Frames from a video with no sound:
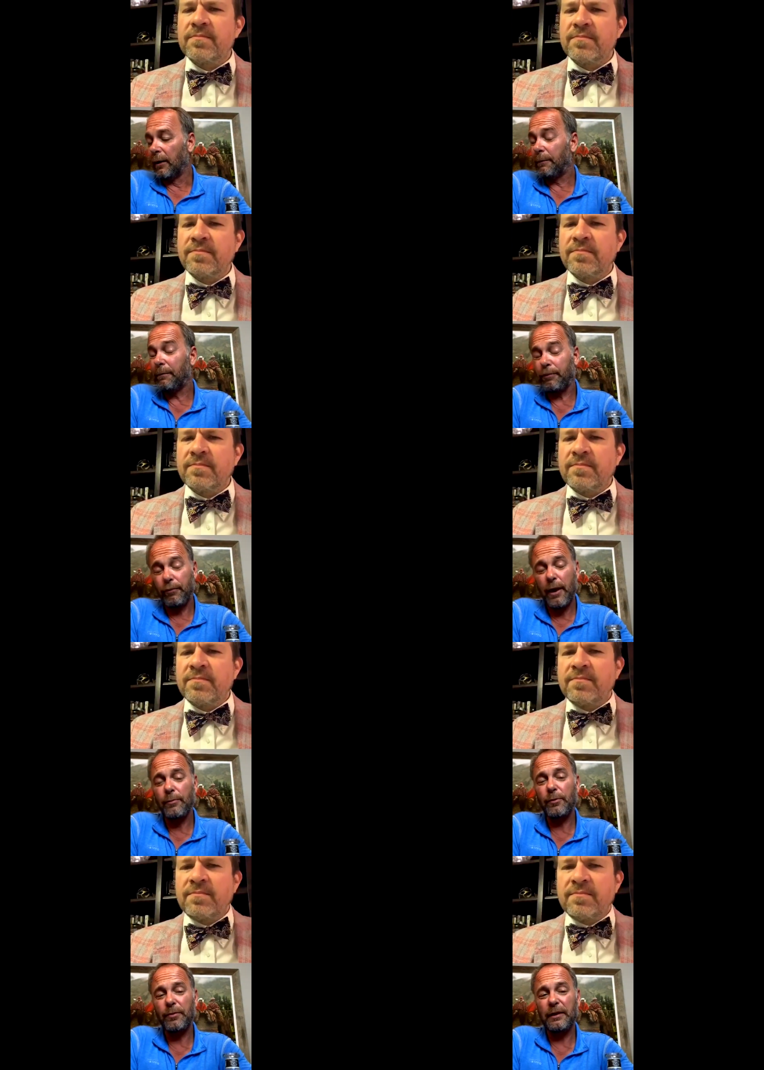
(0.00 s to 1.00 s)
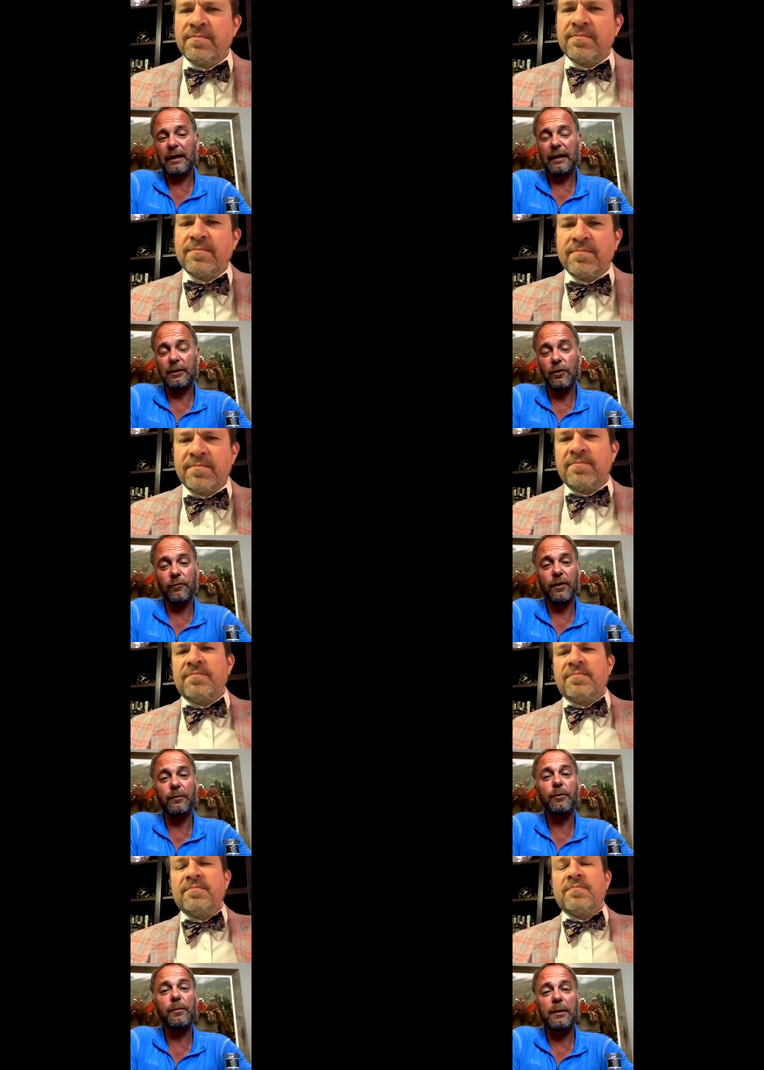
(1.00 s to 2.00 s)
Speaker 1: probably in November,
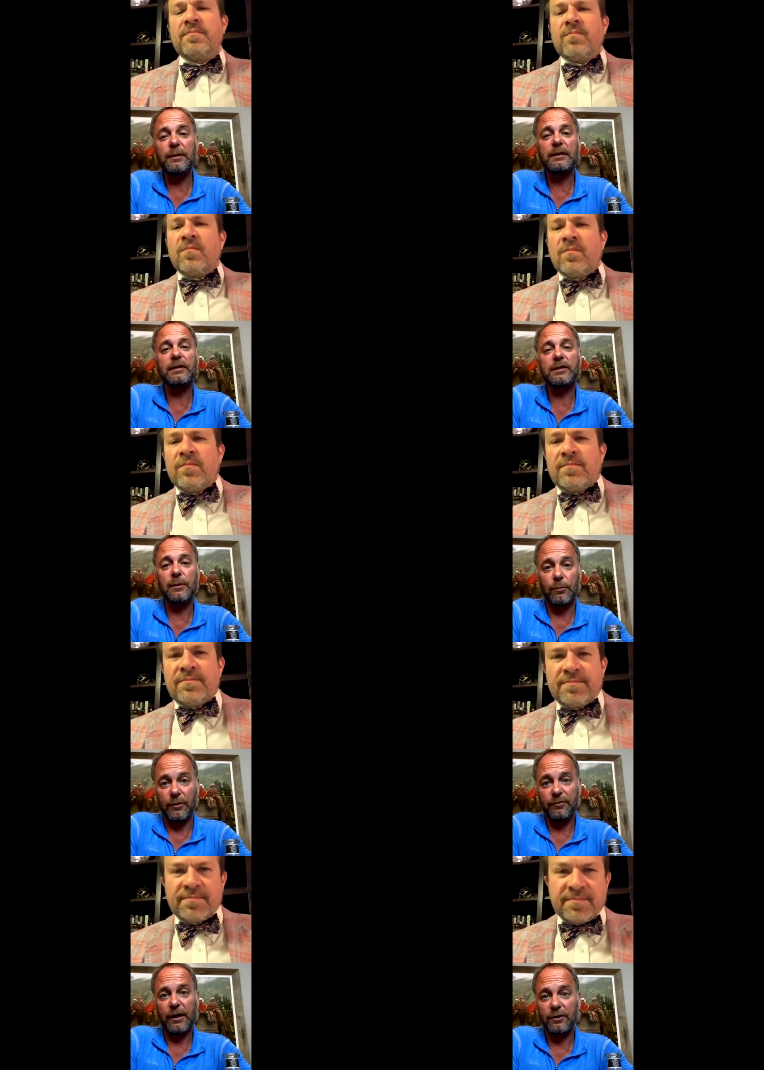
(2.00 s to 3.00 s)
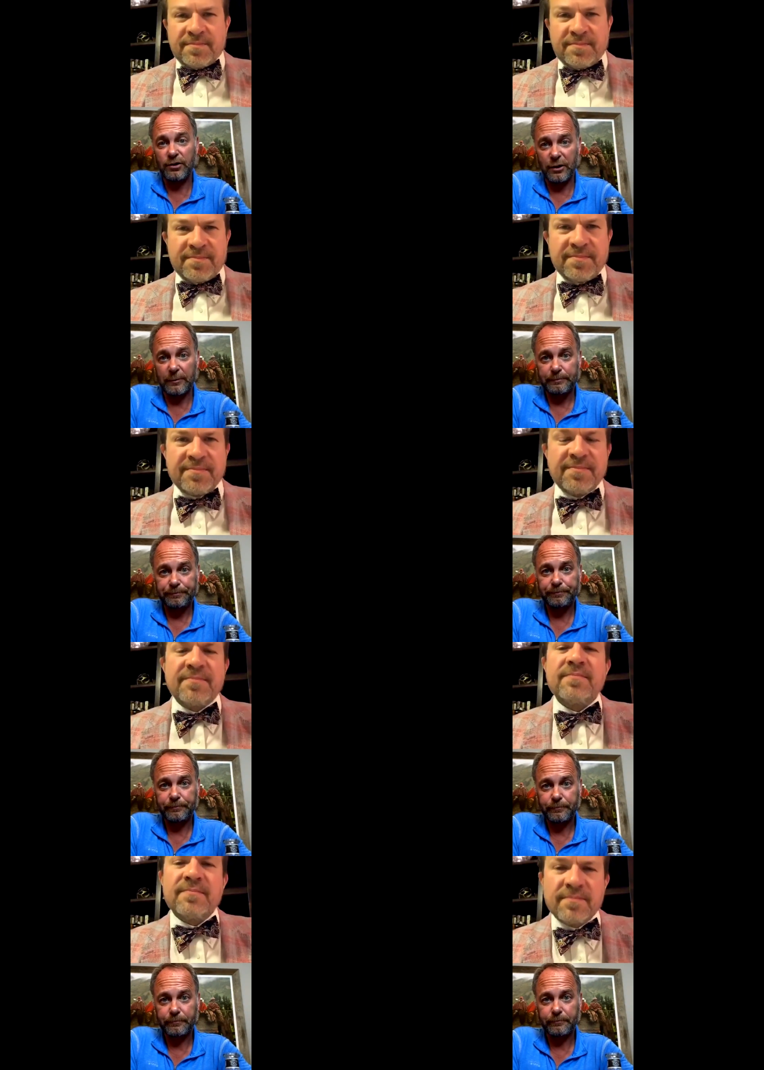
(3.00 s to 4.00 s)
maybe December of next year.
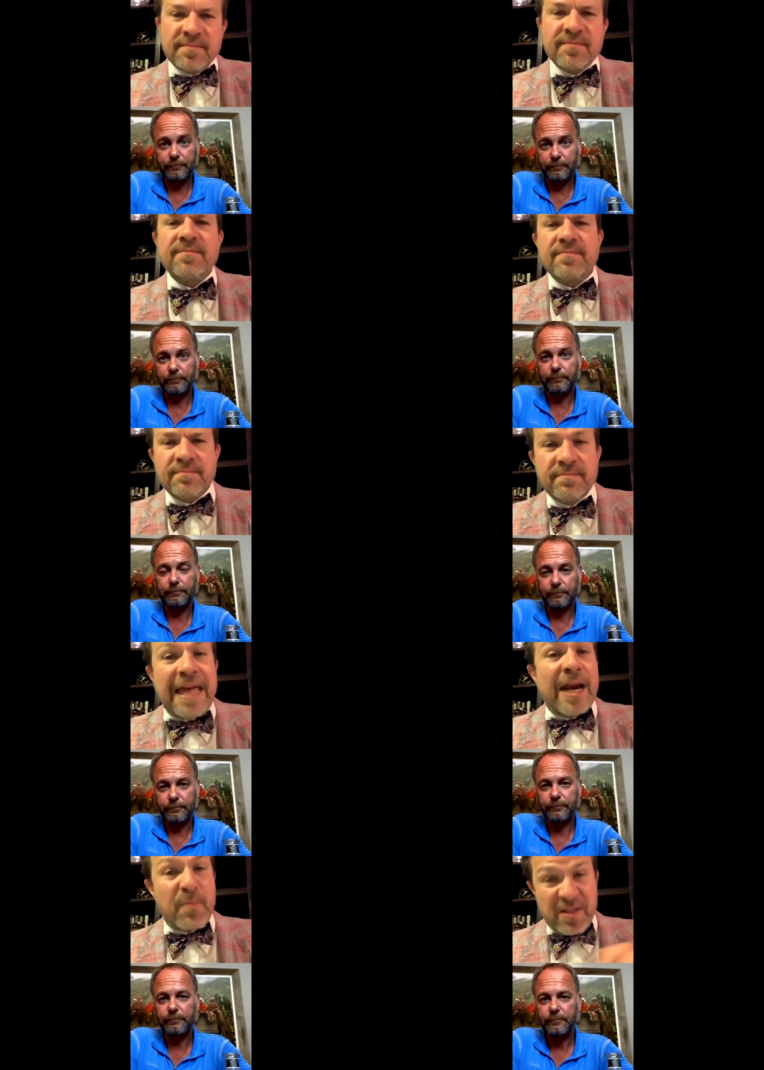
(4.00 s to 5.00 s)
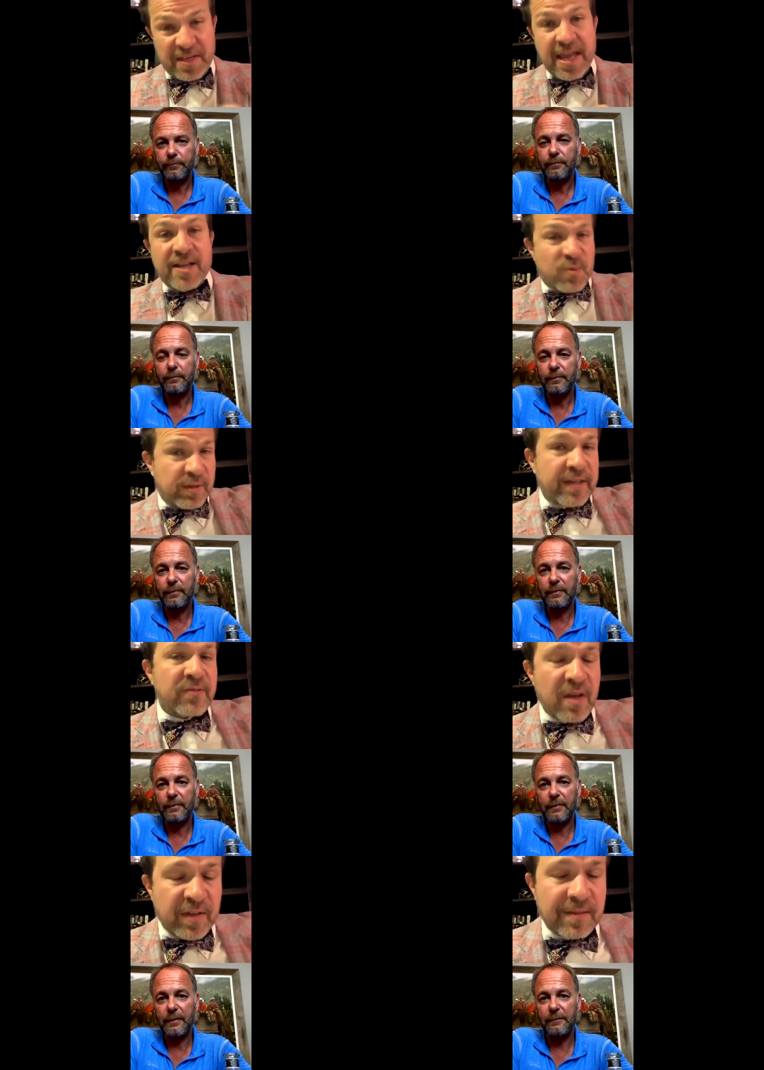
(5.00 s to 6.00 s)
Speaker 2: That'll be the next release of
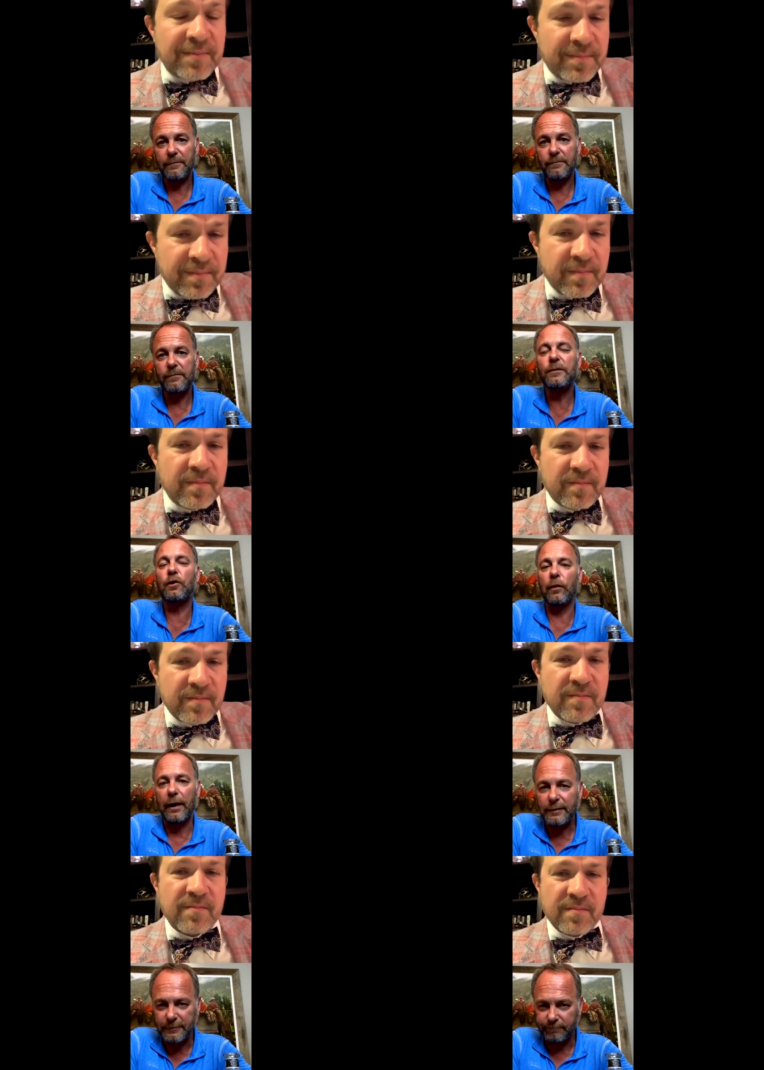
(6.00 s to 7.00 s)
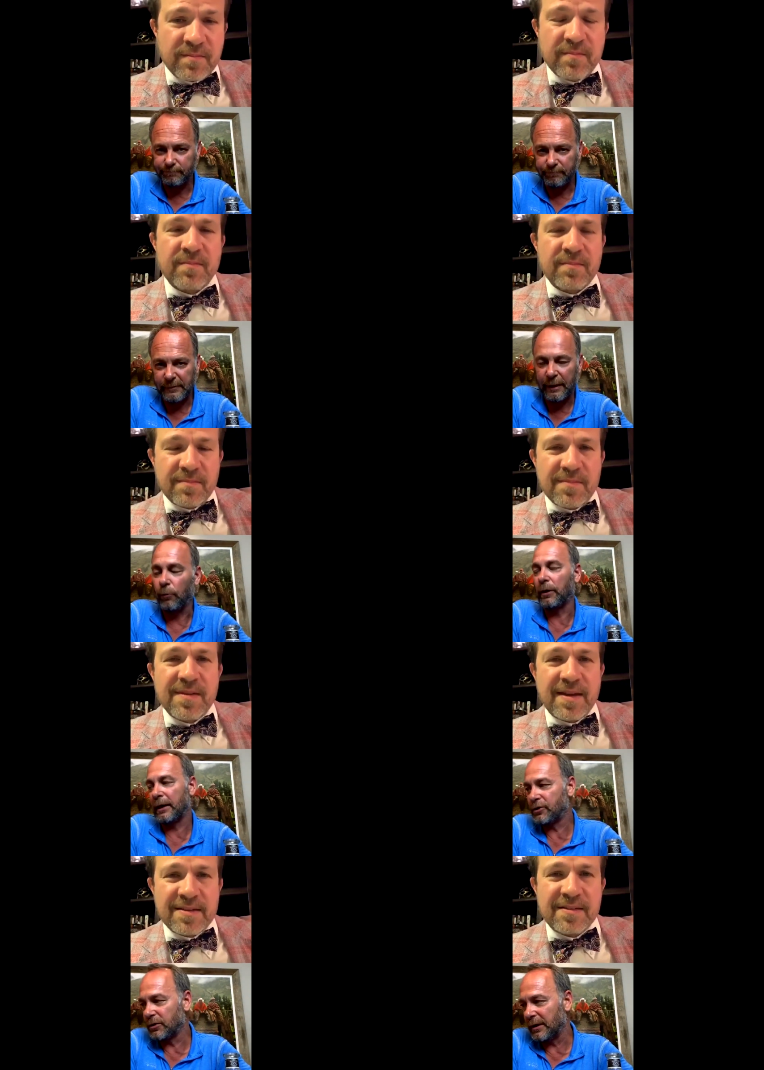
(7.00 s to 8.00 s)
it.
Speaker 1: Correct. Yeah, we're
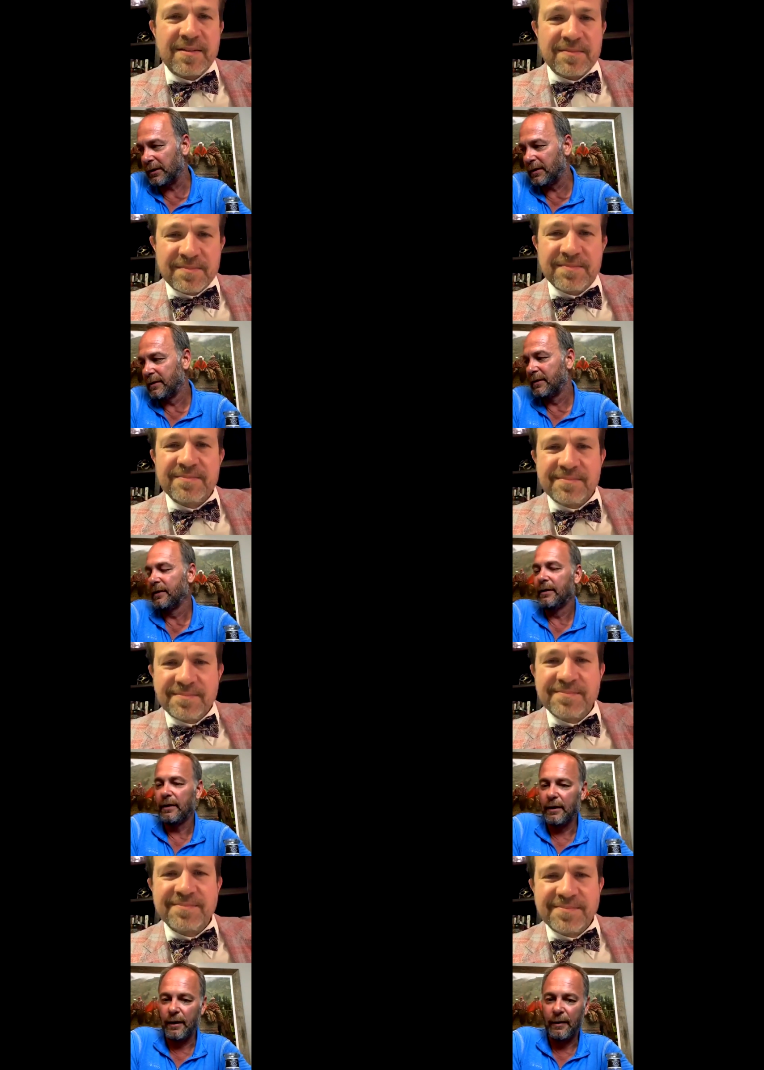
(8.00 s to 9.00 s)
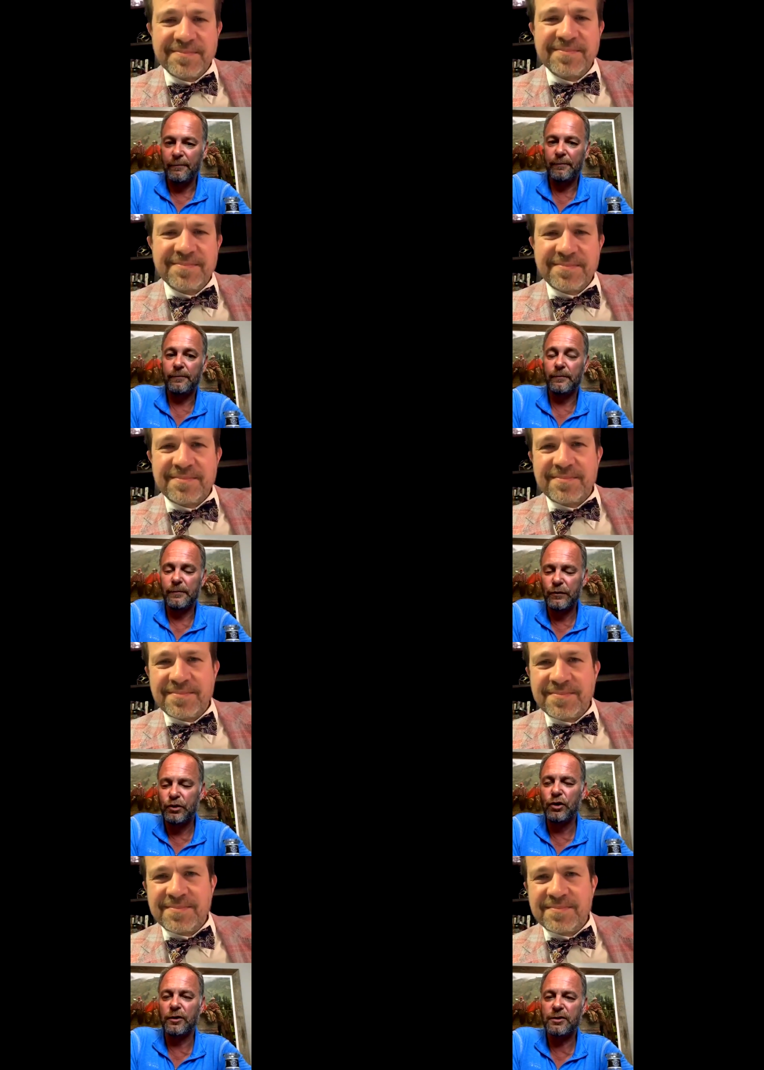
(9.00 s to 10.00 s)
actually
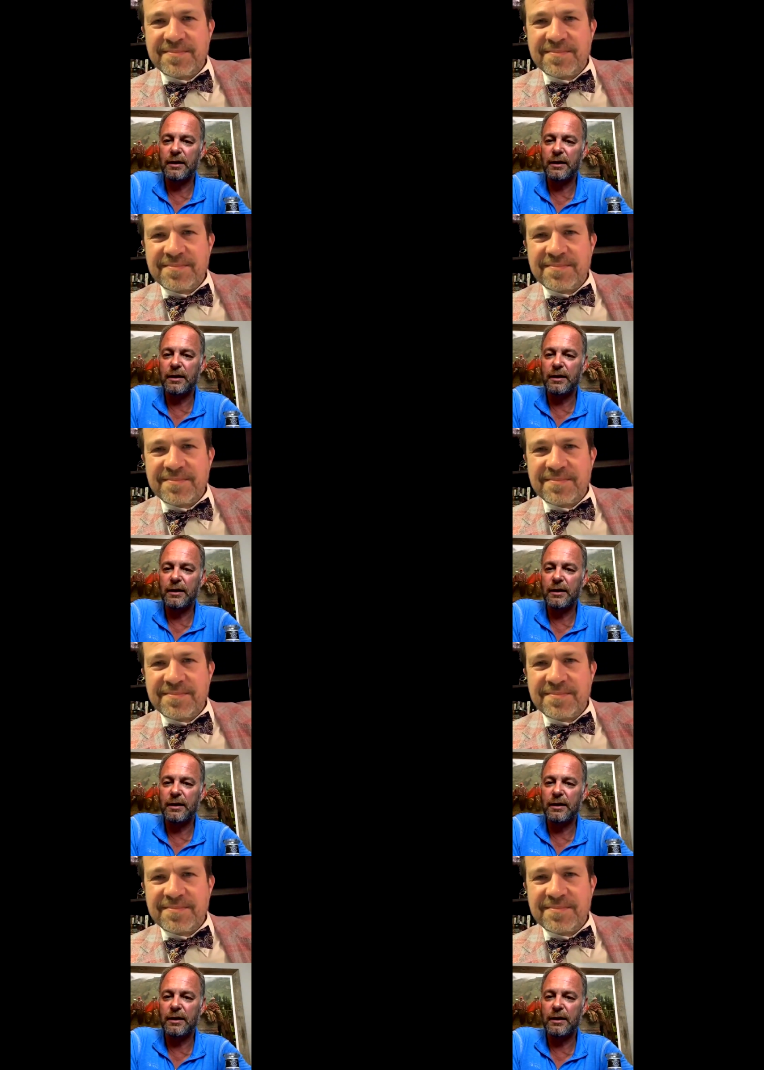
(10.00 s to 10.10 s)
just getting